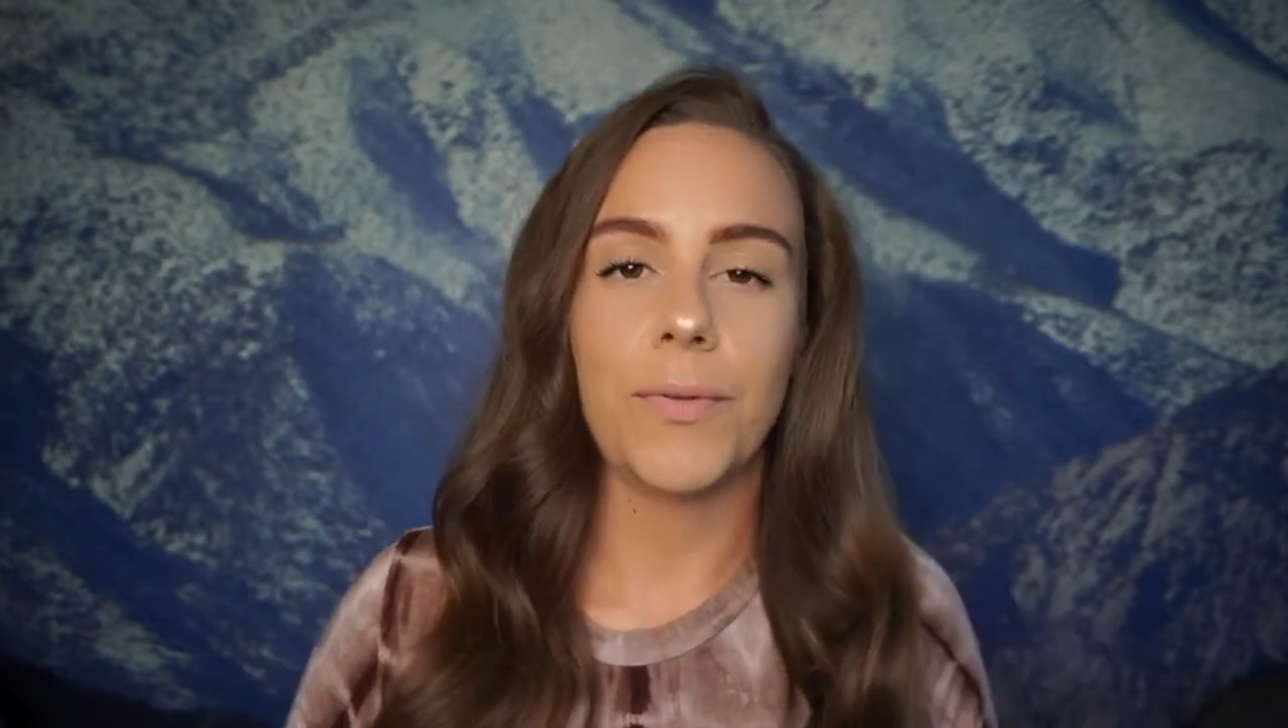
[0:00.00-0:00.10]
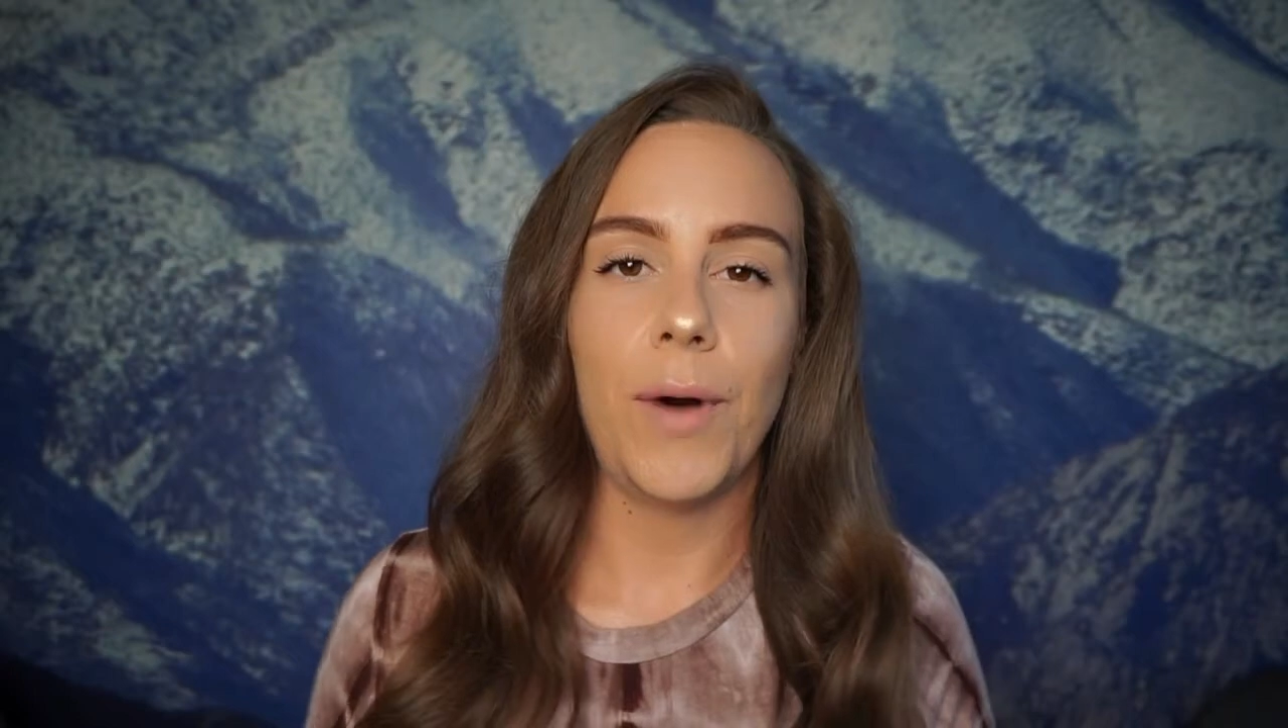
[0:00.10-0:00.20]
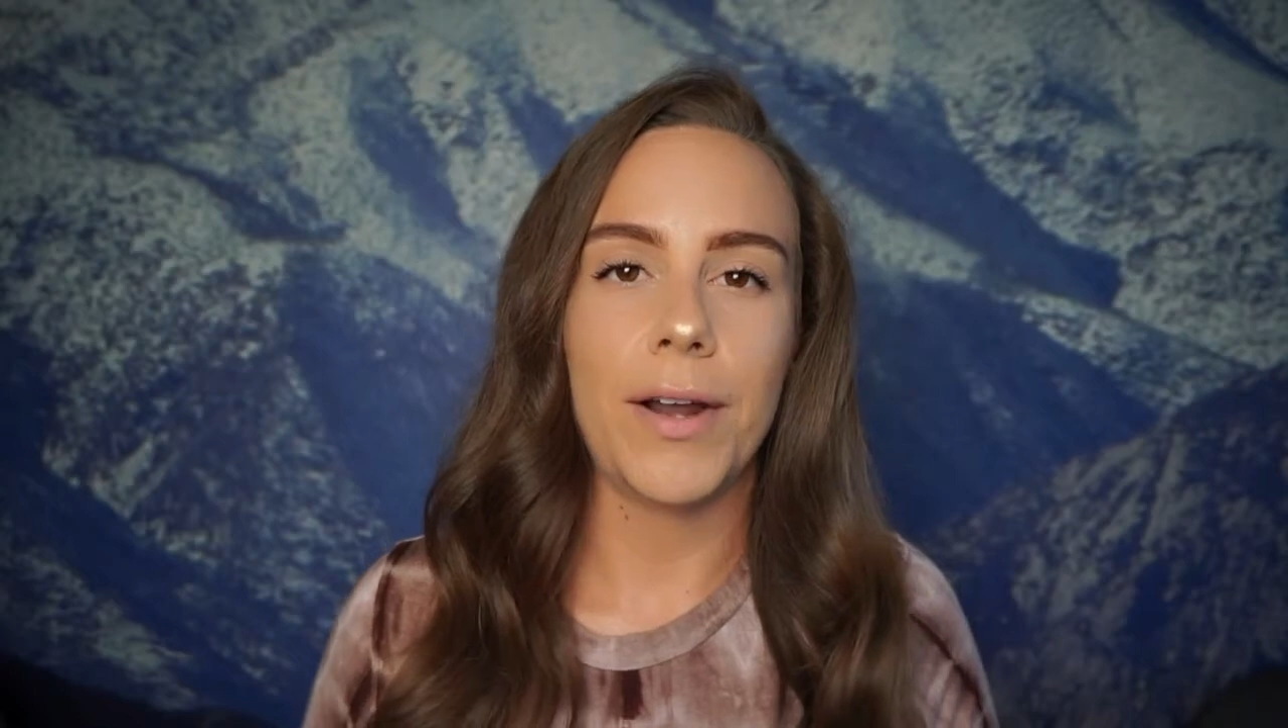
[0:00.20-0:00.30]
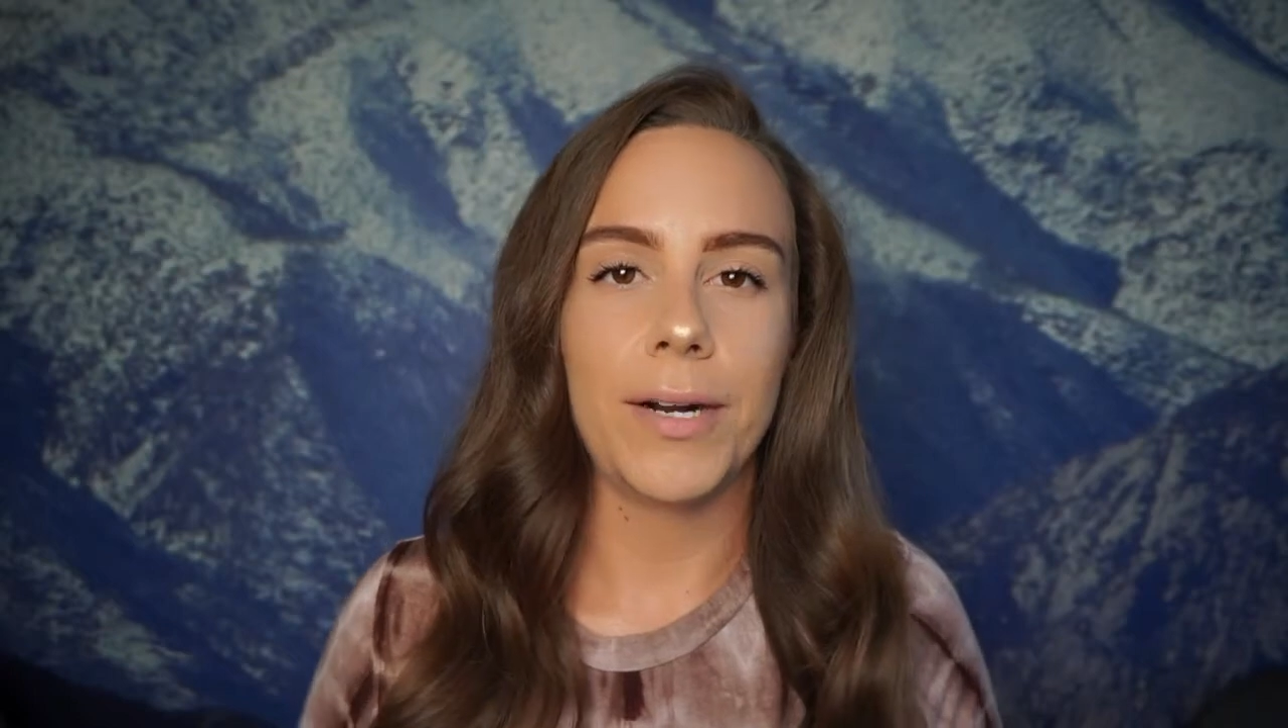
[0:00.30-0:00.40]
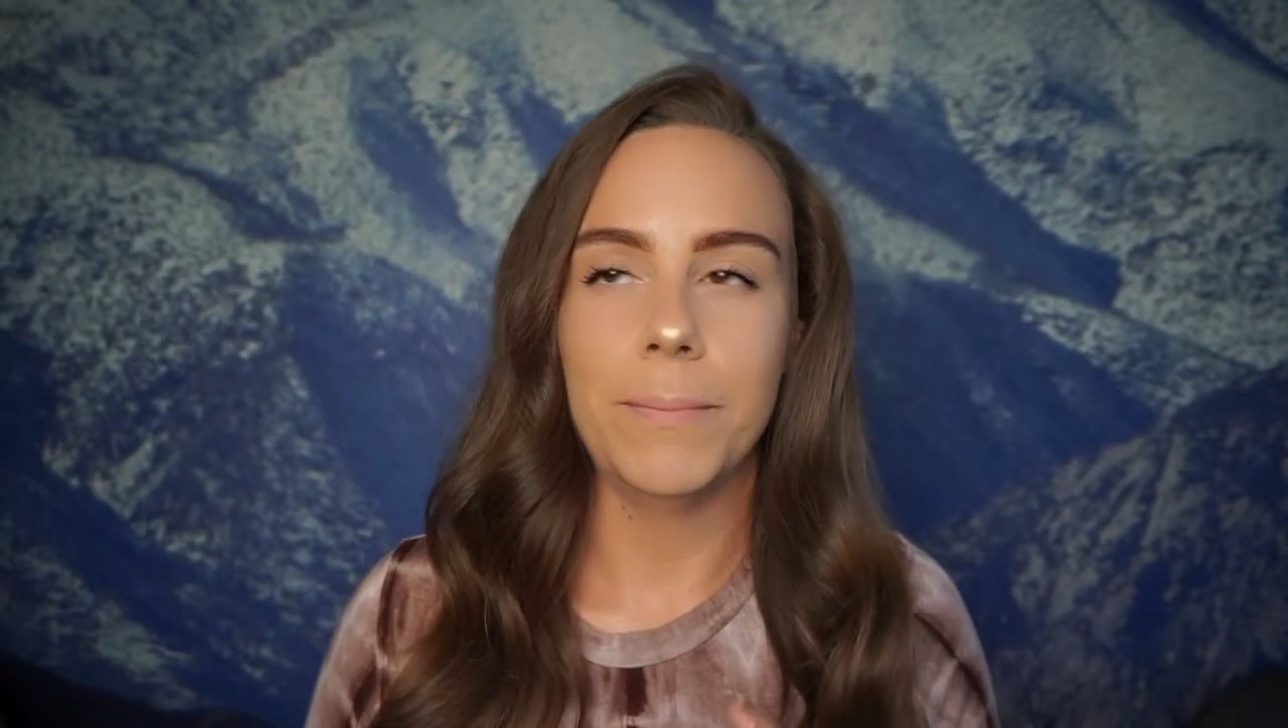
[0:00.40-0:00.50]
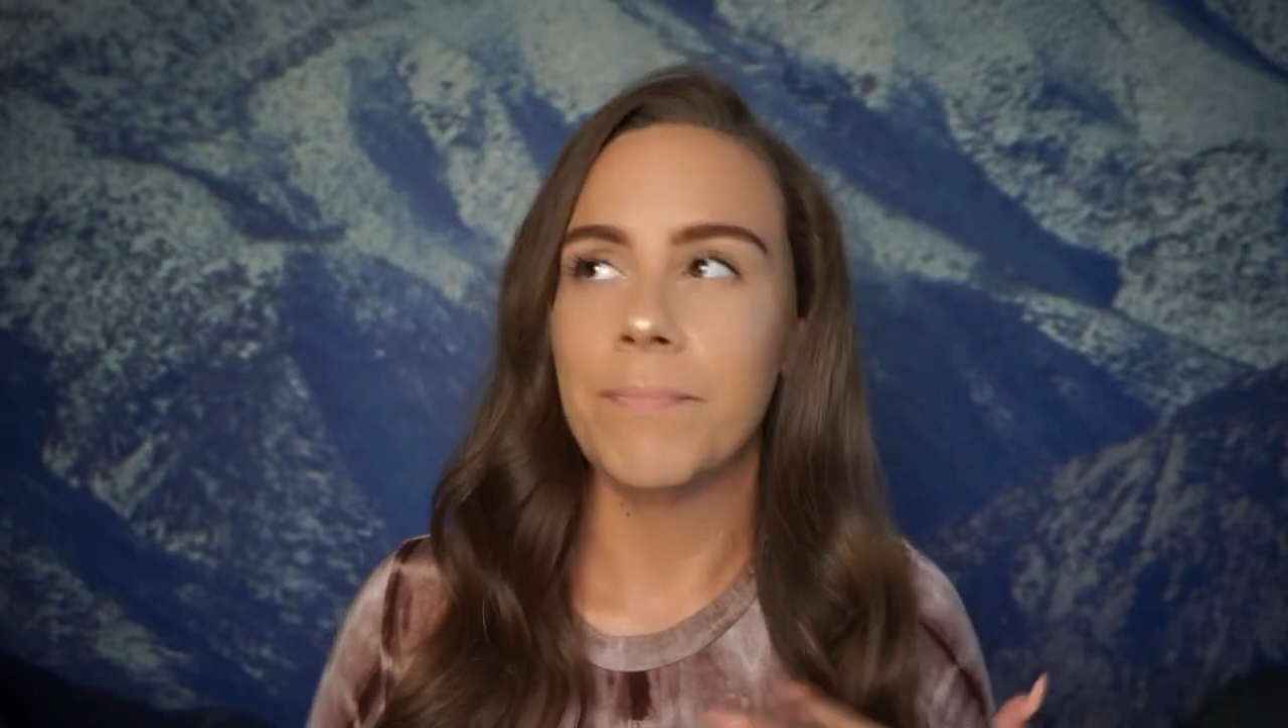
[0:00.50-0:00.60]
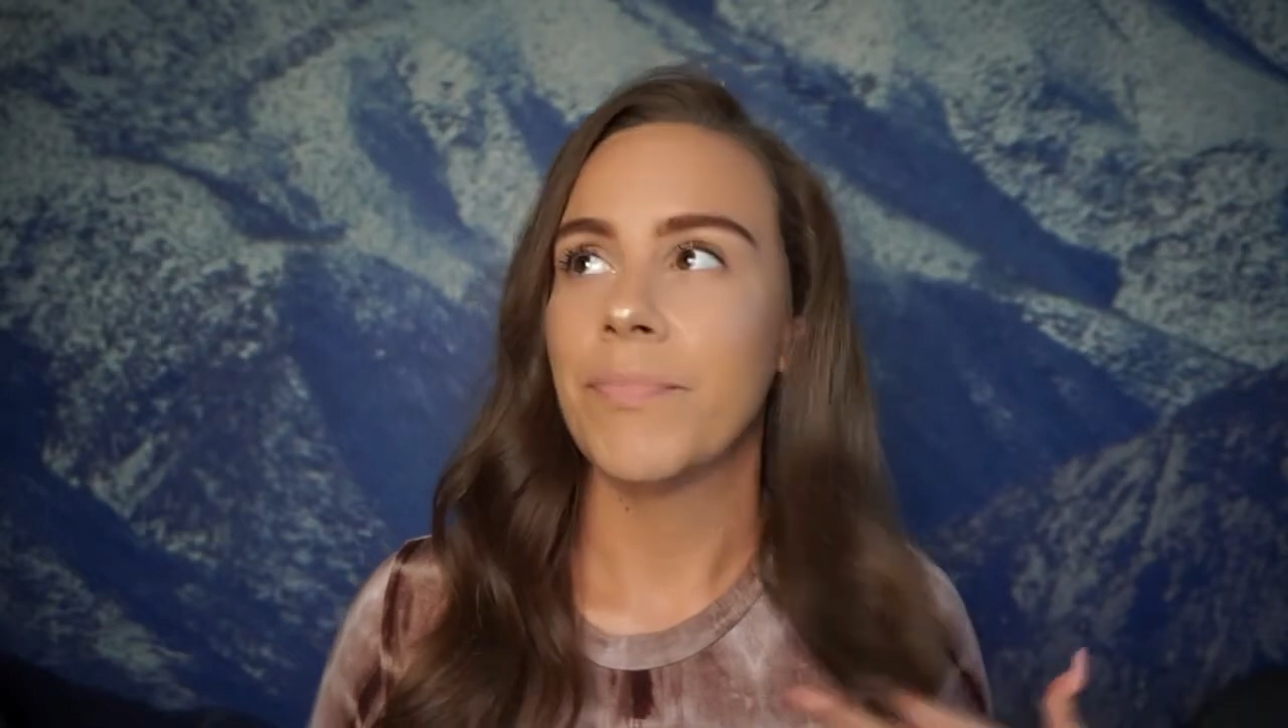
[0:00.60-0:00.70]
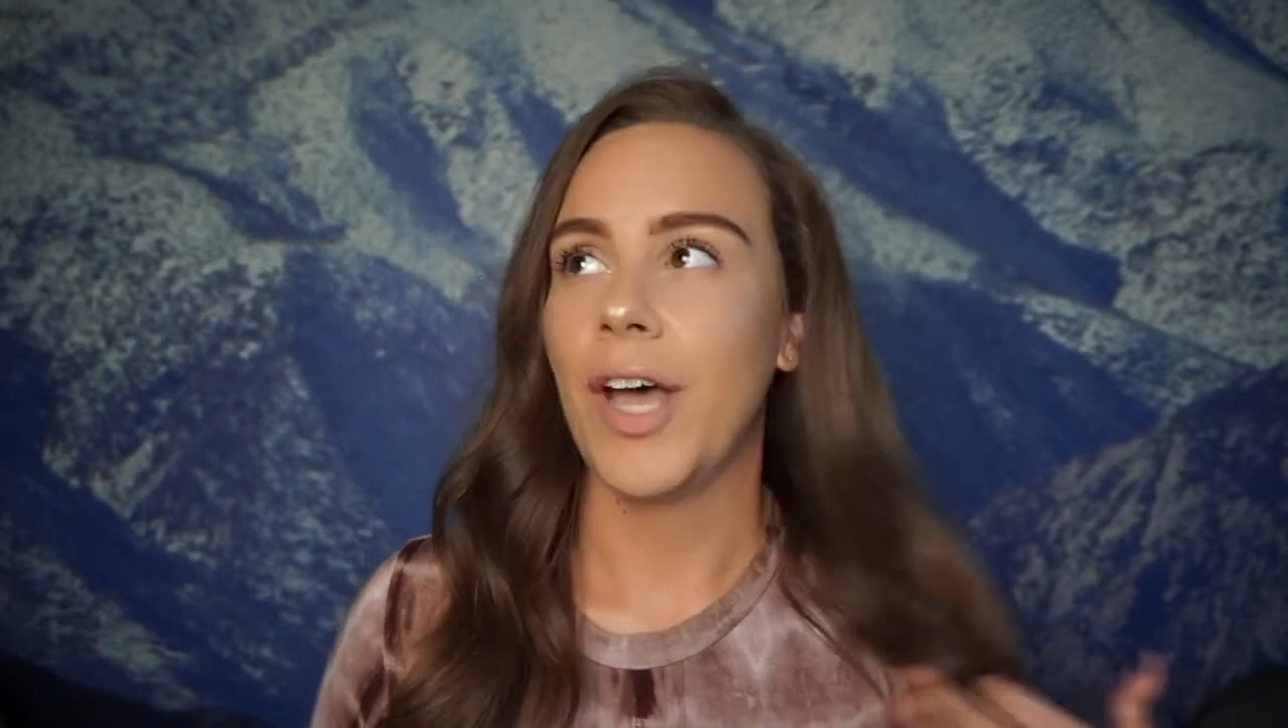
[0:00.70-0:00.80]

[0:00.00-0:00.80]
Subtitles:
water.